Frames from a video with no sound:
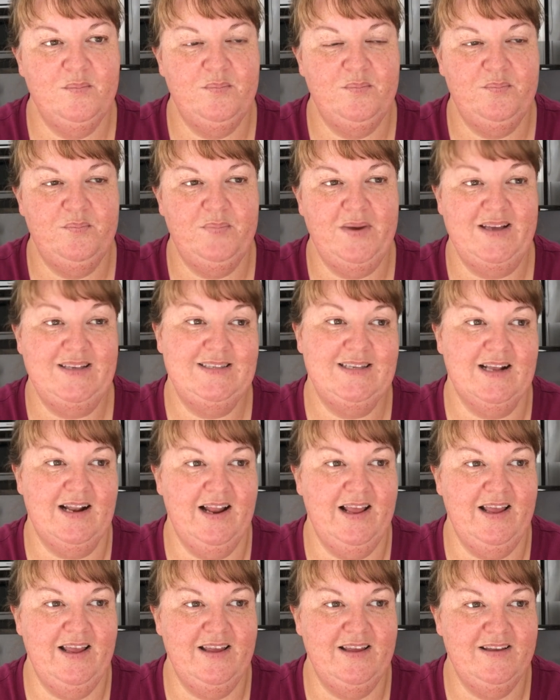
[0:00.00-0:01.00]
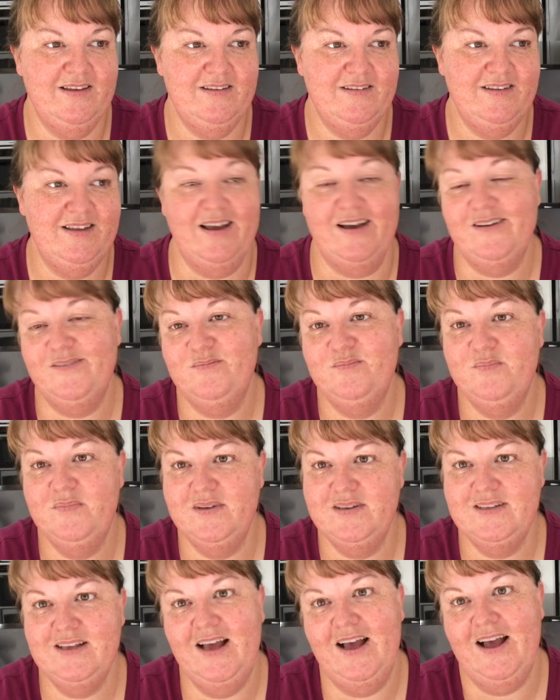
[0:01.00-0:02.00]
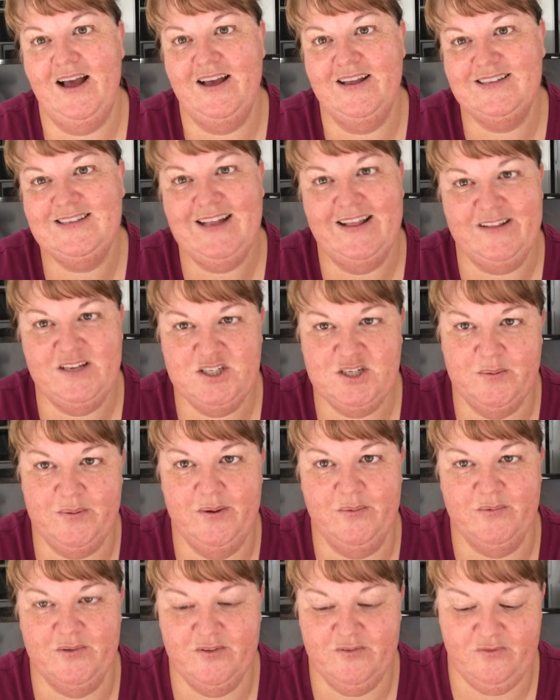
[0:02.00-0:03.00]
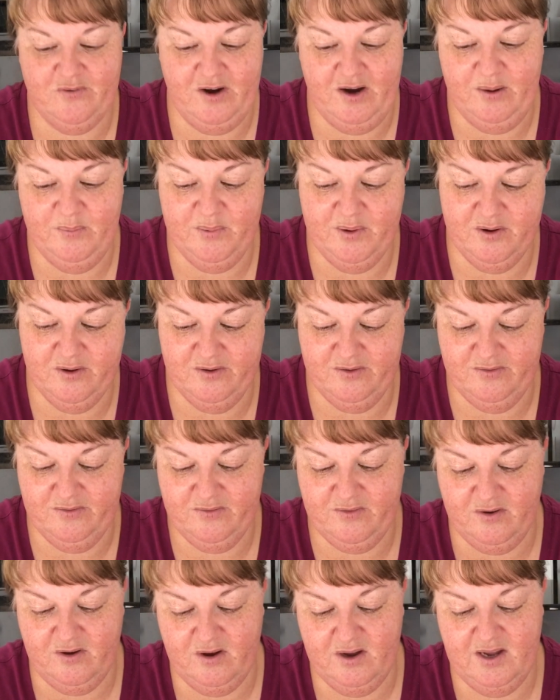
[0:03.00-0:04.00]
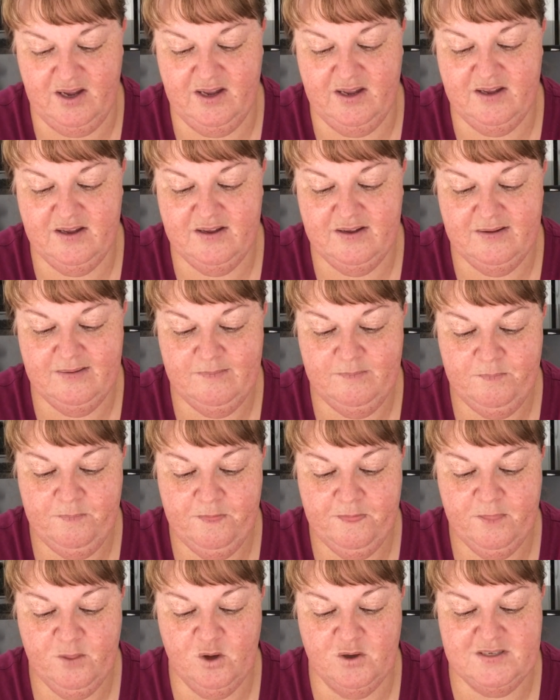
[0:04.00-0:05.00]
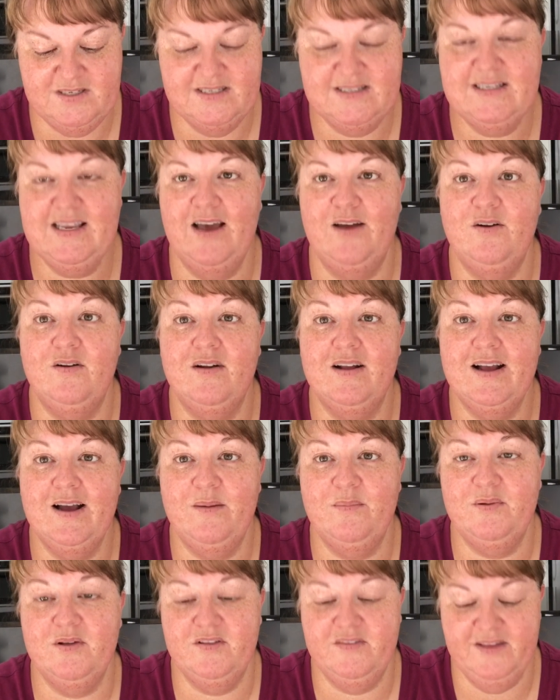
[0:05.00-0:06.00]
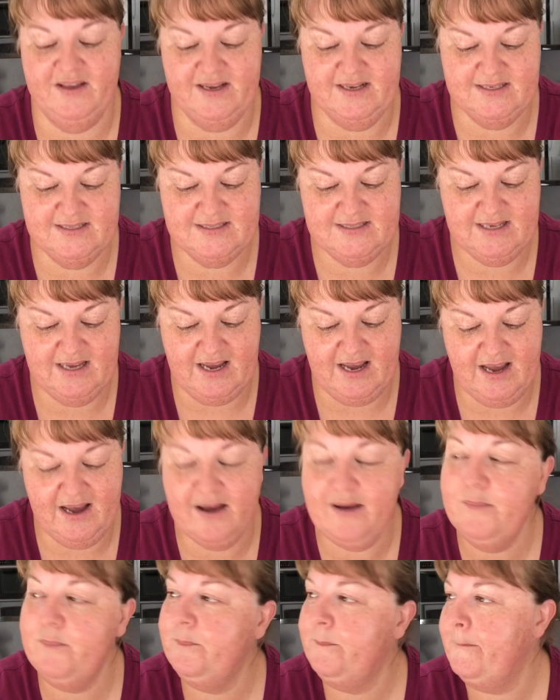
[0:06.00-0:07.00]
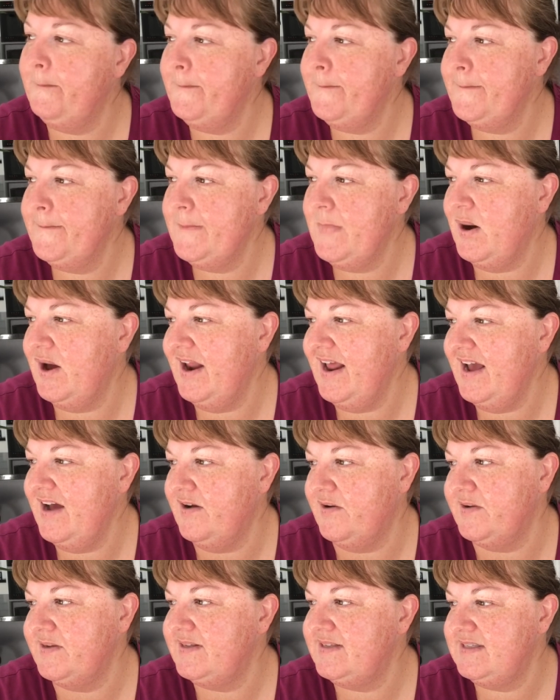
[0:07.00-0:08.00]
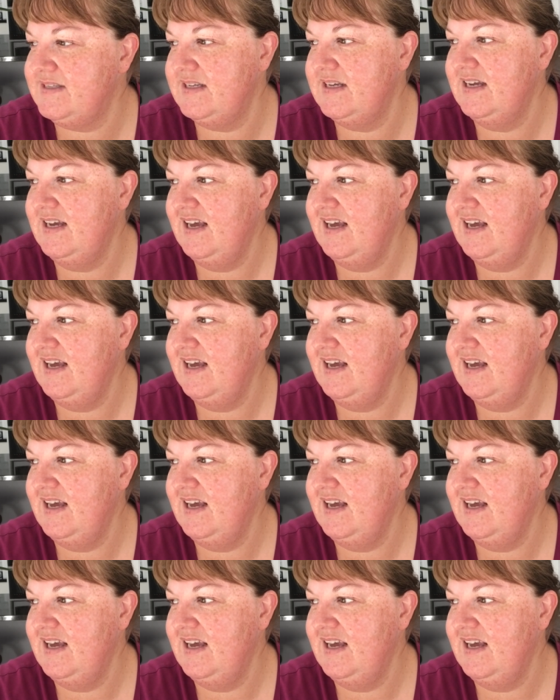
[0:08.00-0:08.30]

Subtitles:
Basically, yeah, it's like the shipping was free because I got discount on a couple of things. What else?